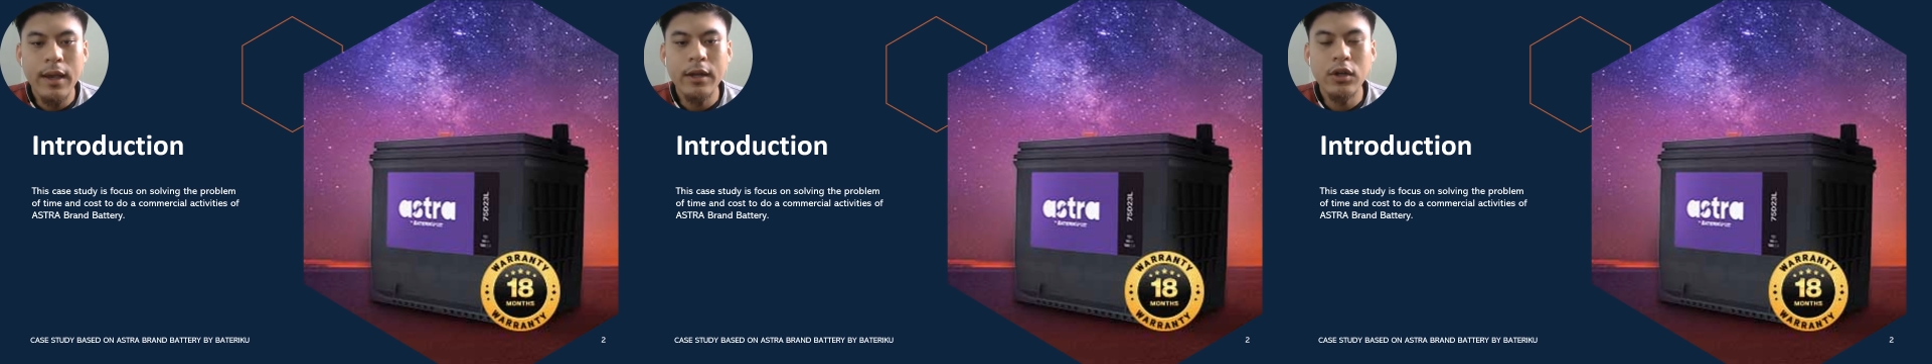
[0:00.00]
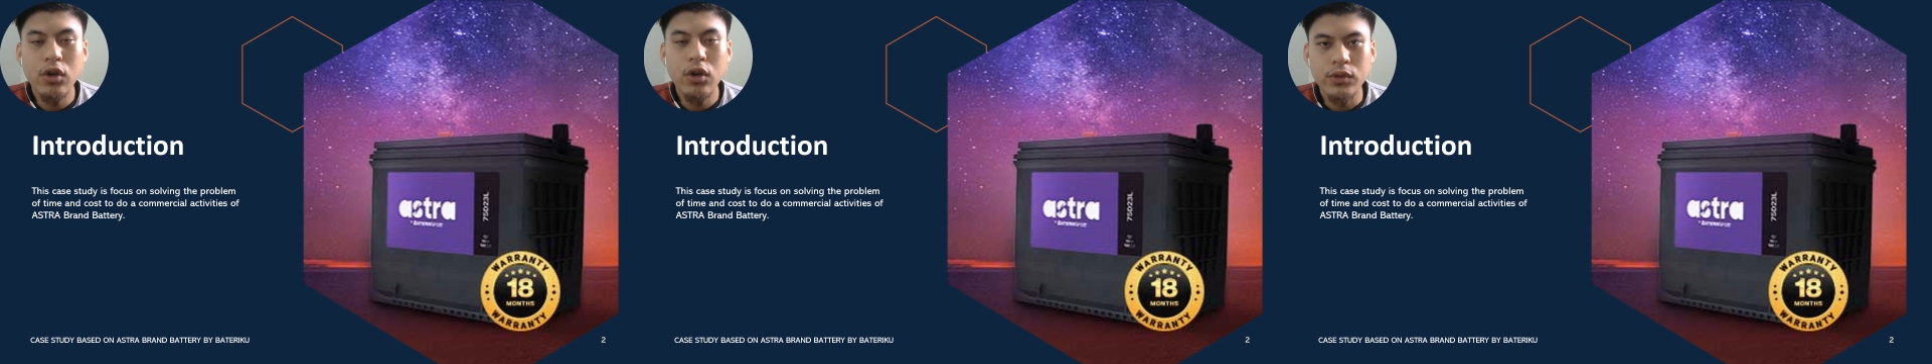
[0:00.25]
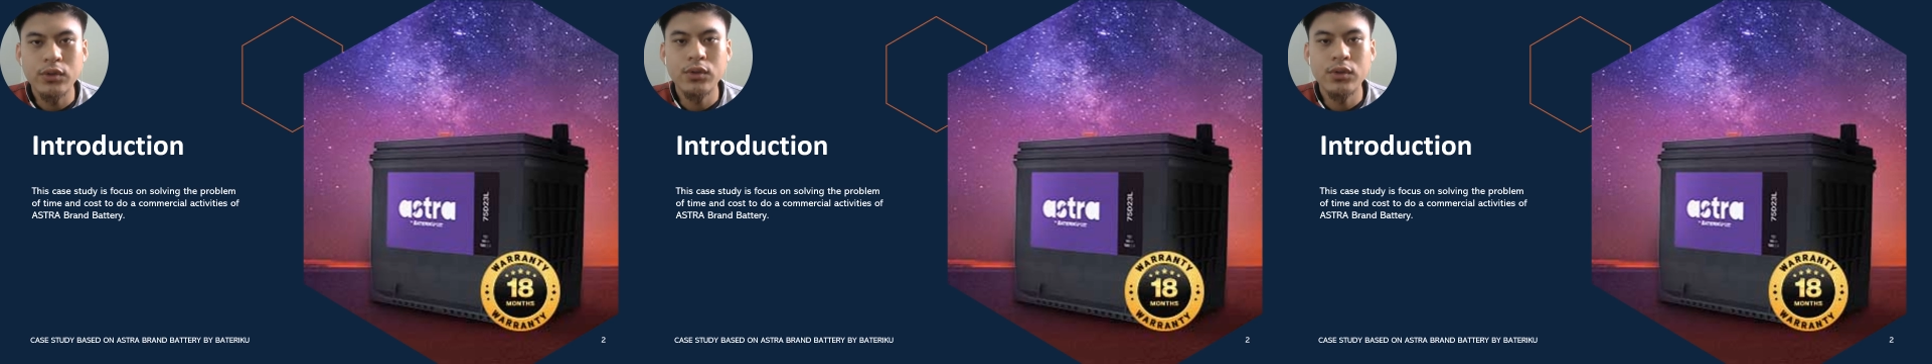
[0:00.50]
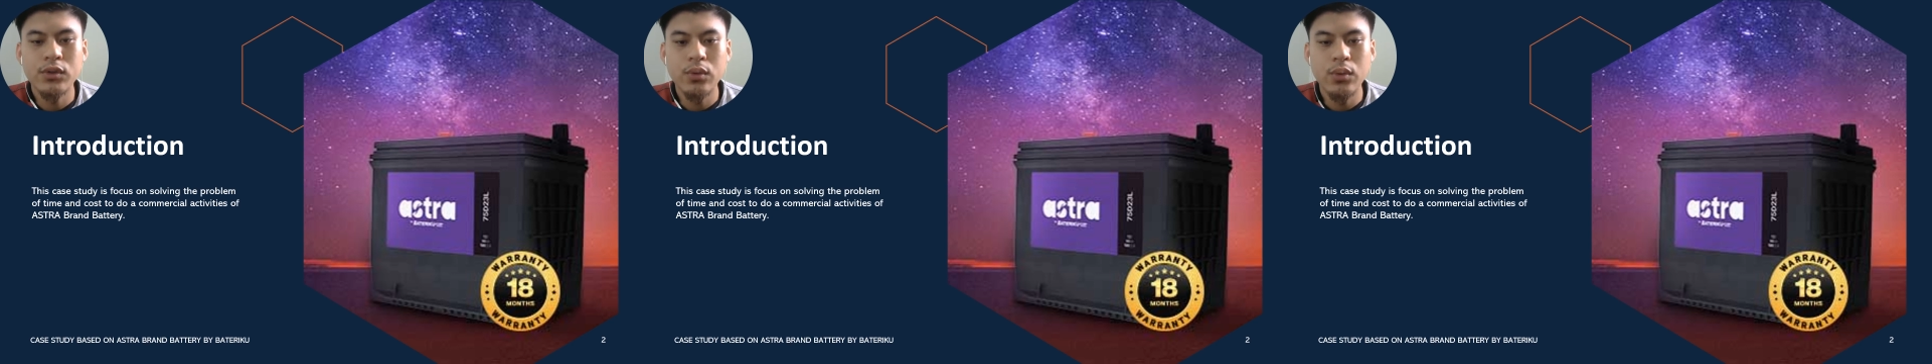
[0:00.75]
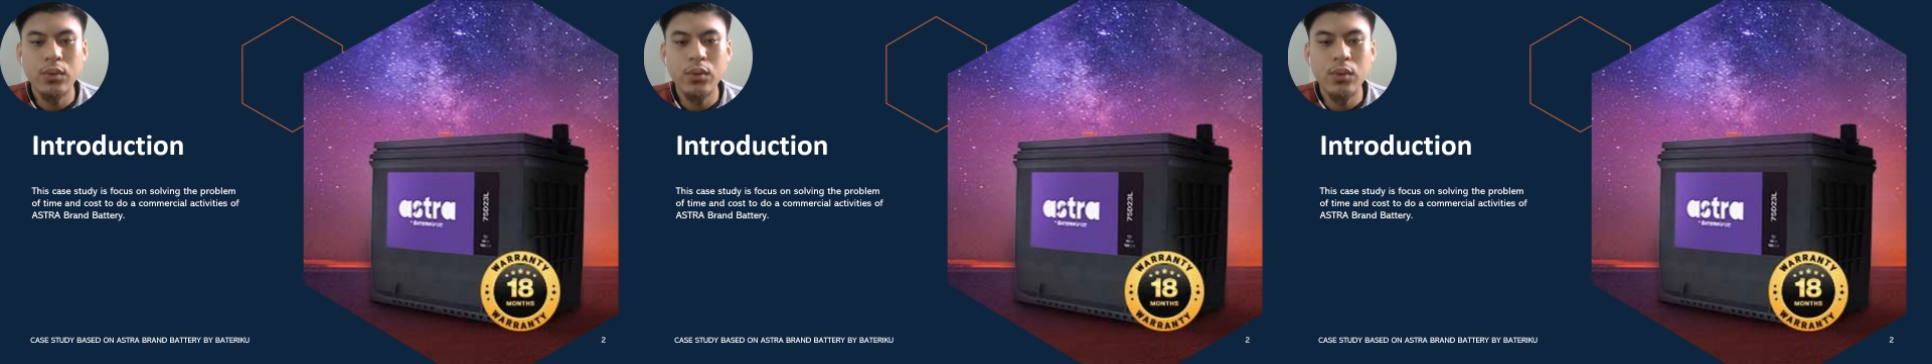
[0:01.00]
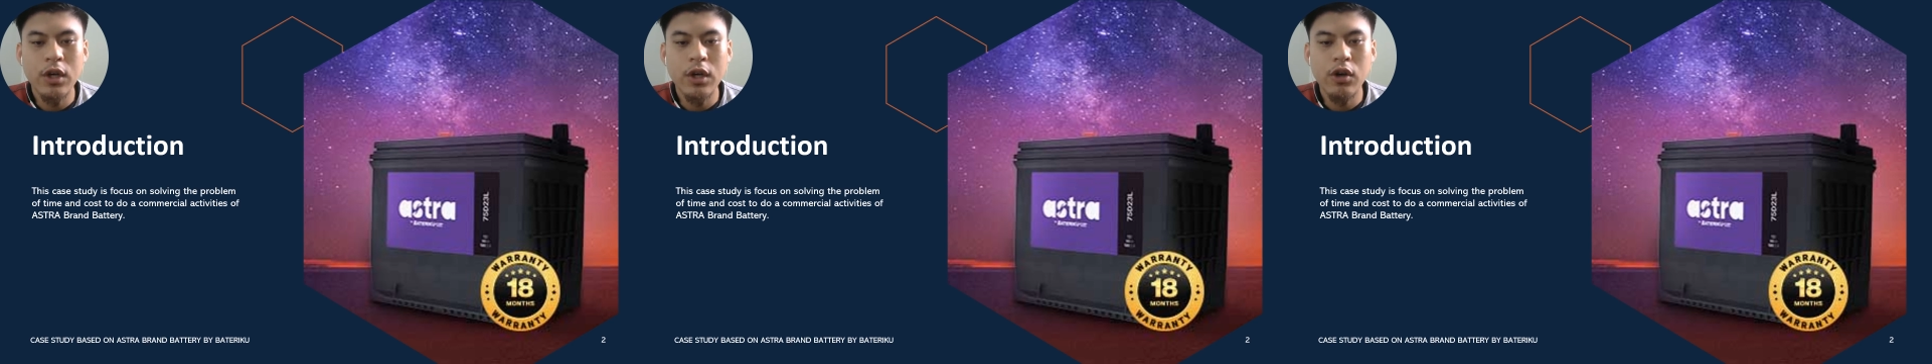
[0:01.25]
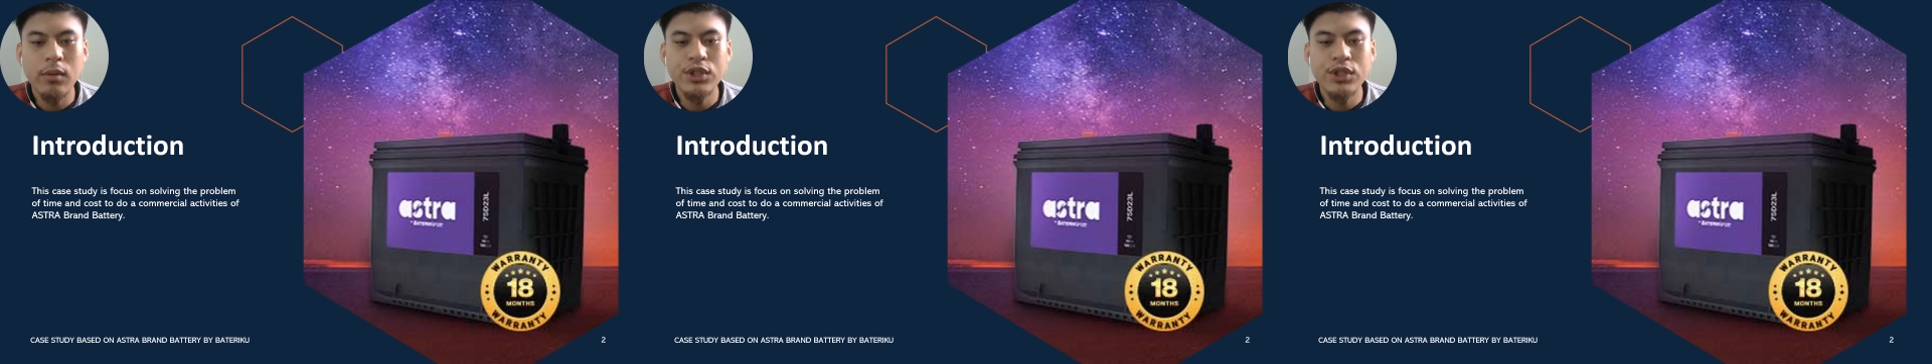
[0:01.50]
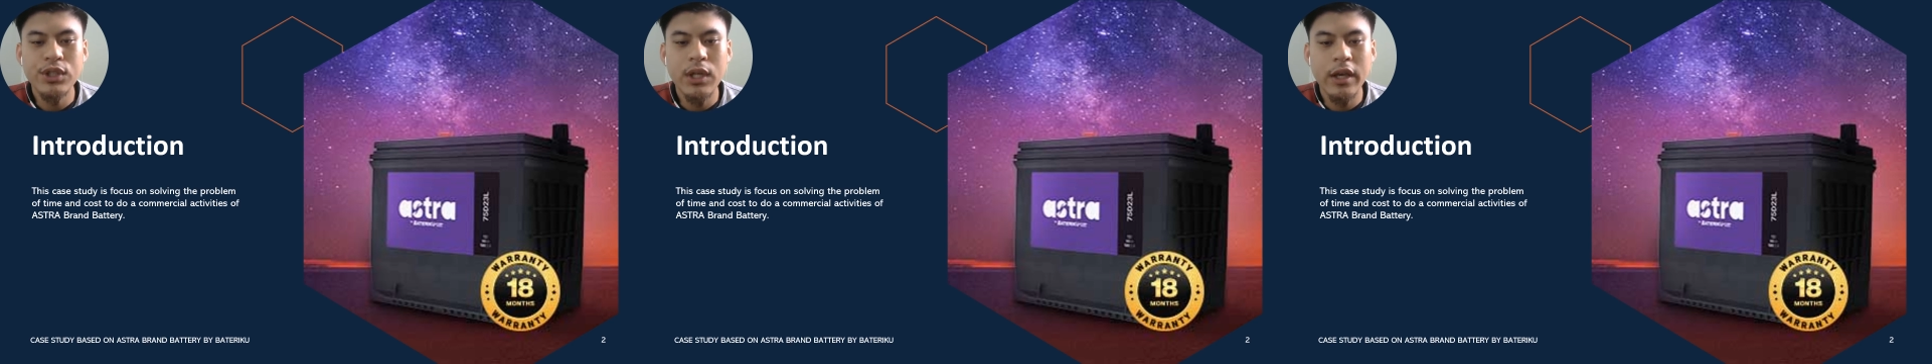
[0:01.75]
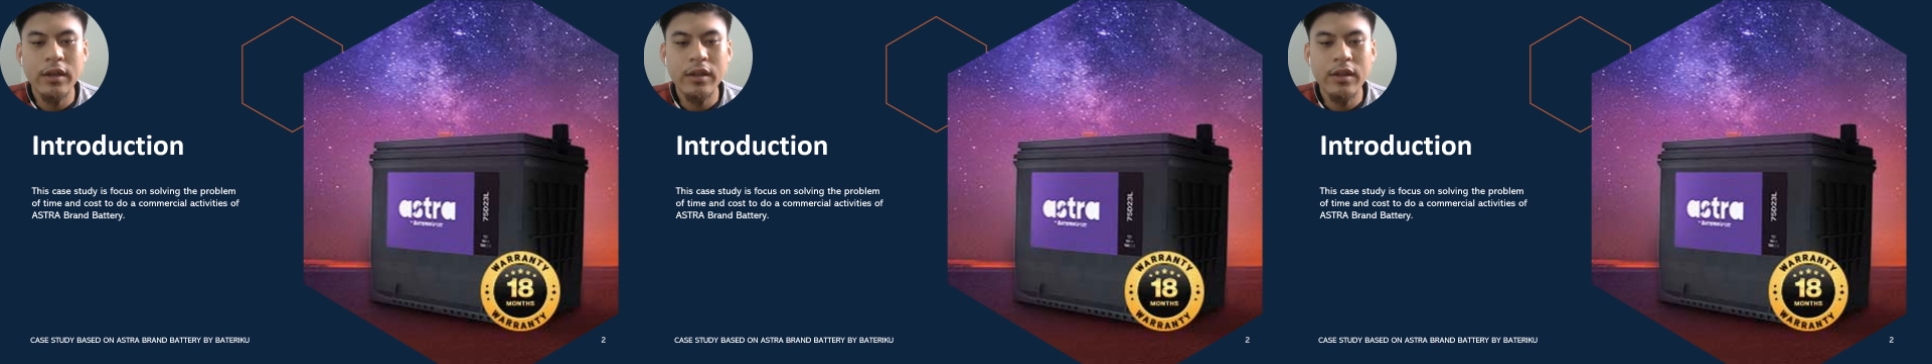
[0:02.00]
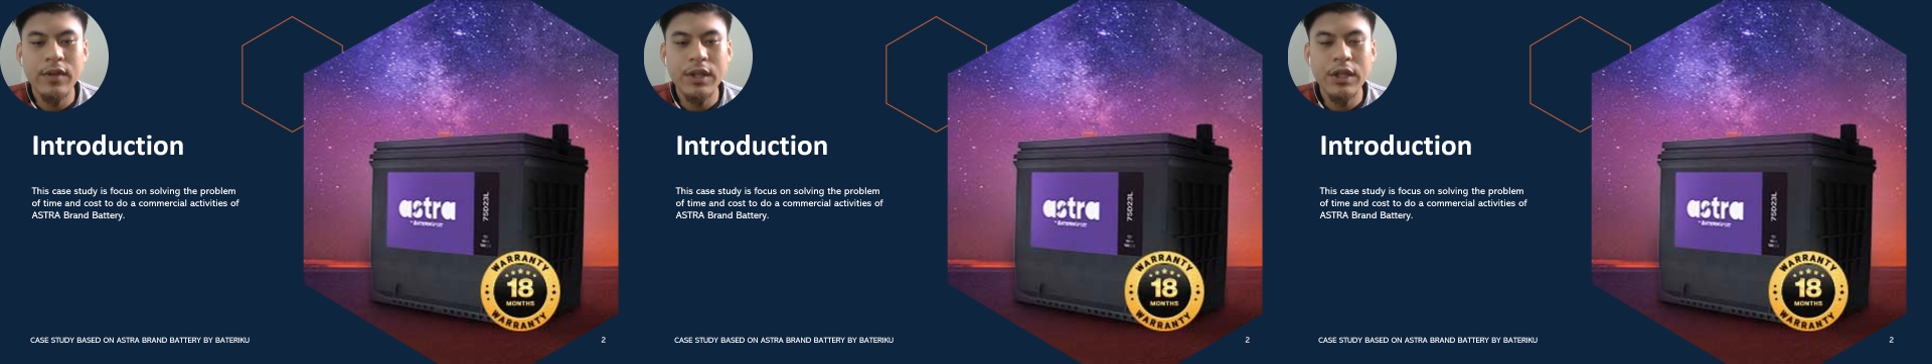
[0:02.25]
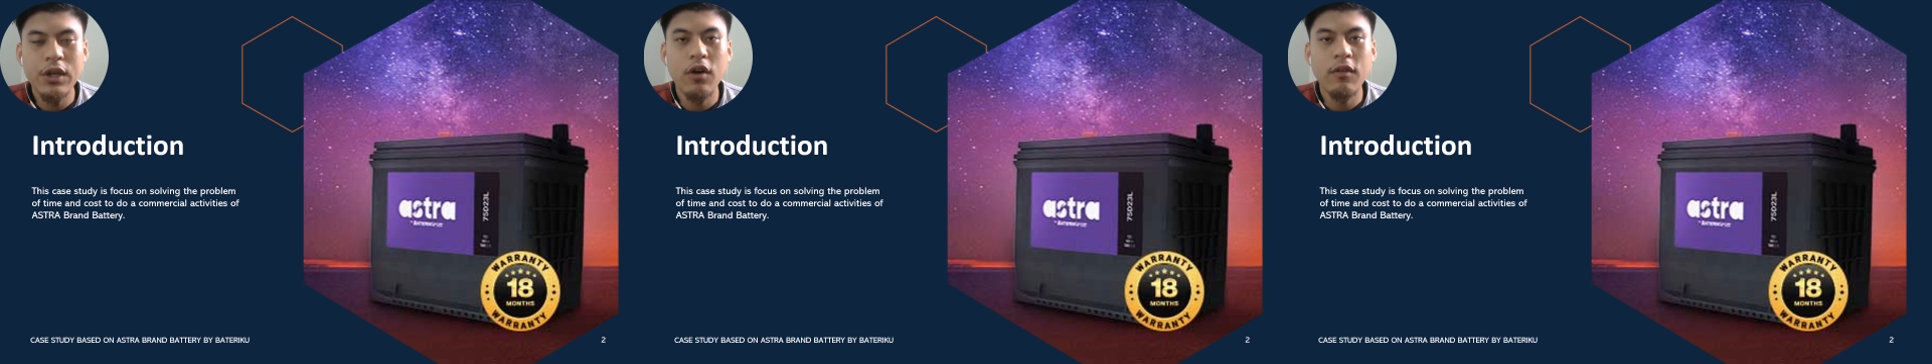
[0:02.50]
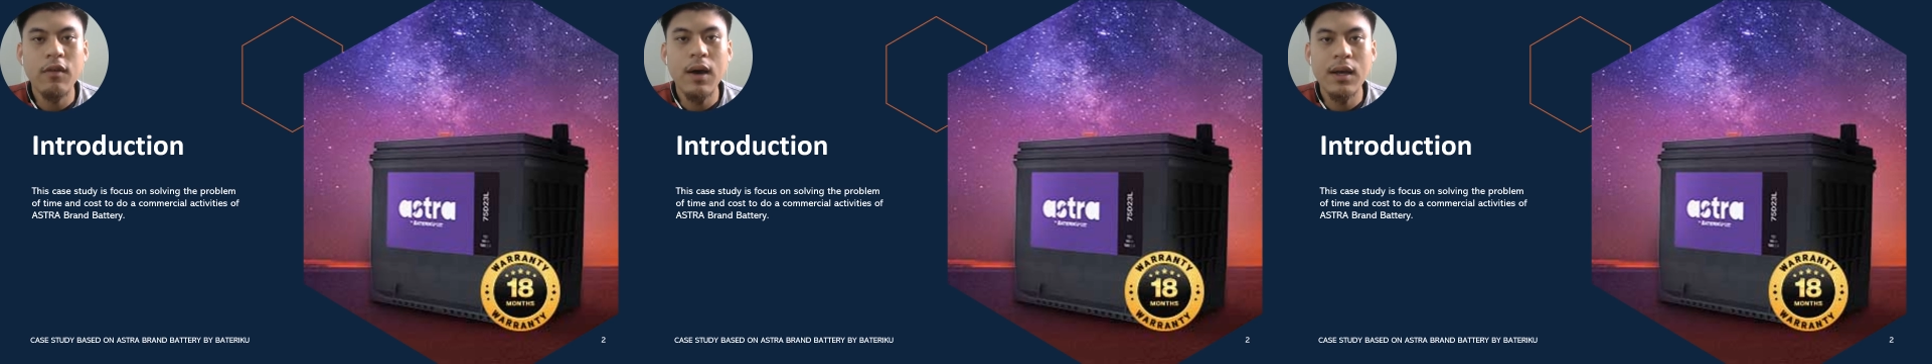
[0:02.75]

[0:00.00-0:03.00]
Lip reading: and cost to do a commercial activity of